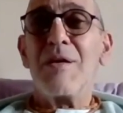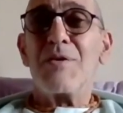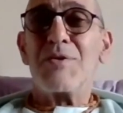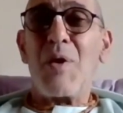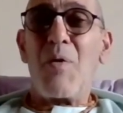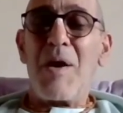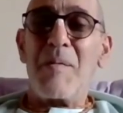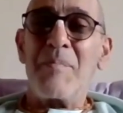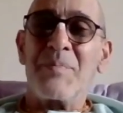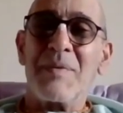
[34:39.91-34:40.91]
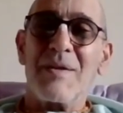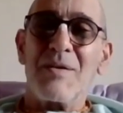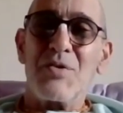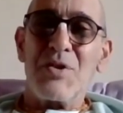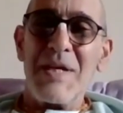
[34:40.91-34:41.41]
So
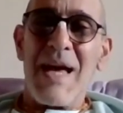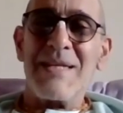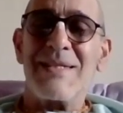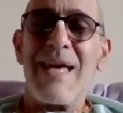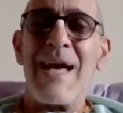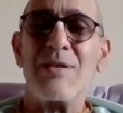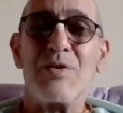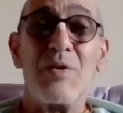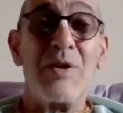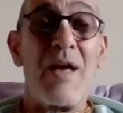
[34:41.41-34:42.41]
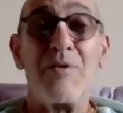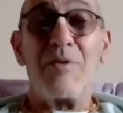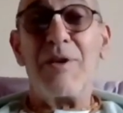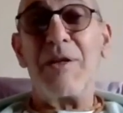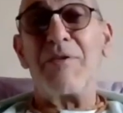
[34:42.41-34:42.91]
she has that. So now
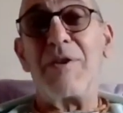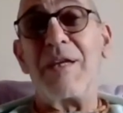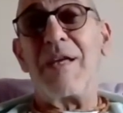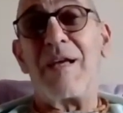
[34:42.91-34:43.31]
they're literally,